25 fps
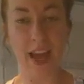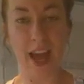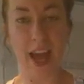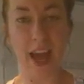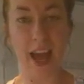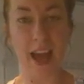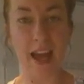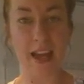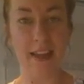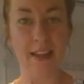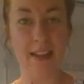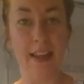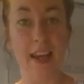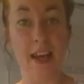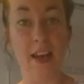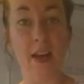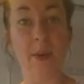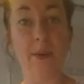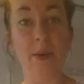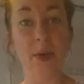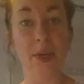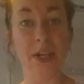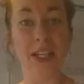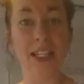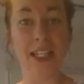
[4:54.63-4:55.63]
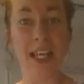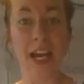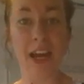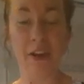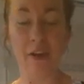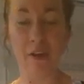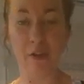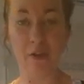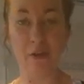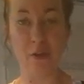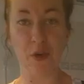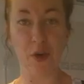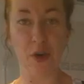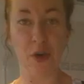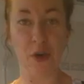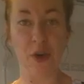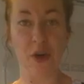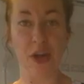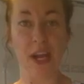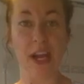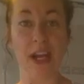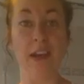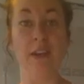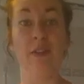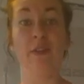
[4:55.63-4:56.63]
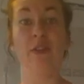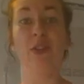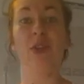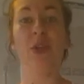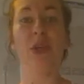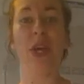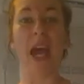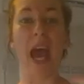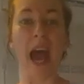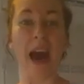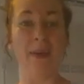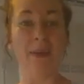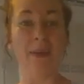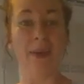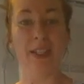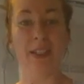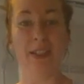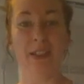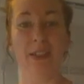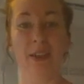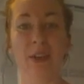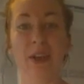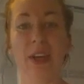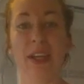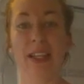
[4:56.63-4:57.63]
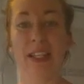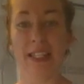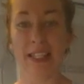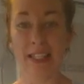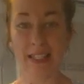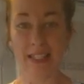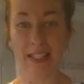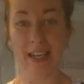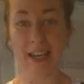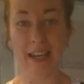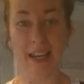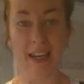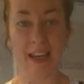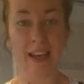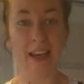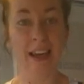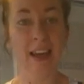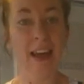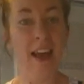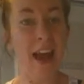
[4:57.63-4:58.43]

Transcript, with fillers: and then I'm going to take a photo in a few hours so you can see